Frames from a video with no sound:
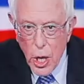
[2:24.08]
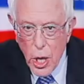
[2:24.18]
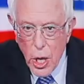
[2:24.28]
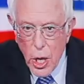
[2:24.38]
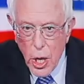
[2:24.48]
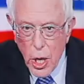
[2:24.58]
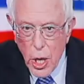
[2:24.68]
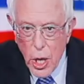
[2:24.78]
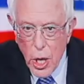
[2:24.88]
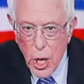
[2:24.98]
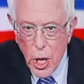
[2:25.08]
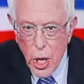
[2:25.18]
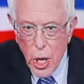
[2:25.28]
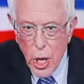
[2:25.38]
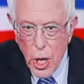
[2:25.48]

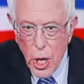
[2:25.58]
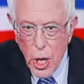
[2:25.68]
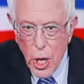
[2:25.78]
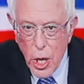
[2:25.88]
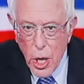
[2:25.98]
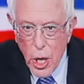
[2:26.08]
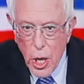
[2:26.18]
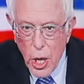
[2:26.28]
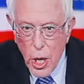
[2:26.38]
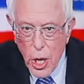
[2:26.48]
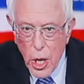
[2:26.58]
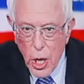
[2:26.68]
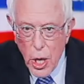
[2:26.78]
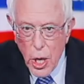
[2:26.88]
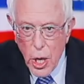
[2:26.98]

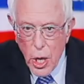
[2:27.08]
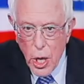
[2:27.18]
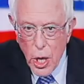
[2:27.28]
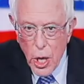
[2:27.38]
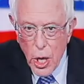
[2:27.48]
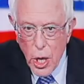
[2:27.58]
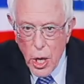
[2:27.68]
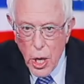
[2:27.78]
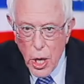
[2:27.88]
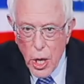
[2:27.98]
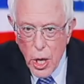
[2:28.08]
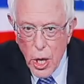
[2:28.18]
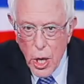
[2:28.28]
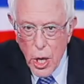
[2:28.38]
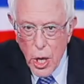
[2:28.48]

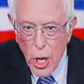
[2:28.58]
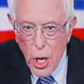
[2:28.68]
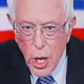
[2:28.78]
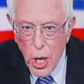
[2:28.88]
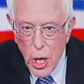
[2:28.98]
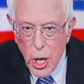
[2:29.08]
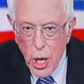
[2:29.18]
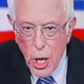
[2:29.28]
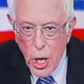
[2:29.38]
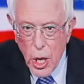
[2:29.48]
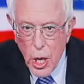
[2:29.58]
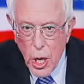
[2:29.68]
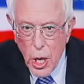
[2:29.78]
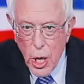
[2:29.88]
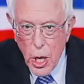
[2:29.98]

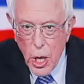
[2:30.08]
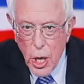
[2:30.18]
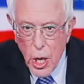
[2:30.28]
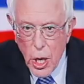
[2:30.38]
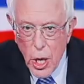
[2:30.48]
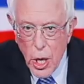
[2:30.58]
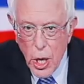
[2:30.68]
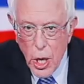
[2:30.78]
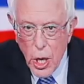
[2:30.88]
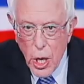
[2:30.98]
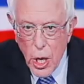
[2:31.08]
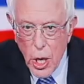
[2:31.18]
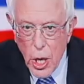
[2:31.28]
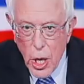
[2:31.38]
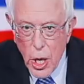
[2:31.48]

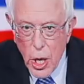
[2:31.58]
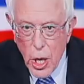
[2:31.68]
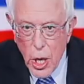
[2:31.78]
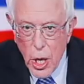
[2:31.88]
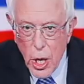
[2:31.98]
[no speech]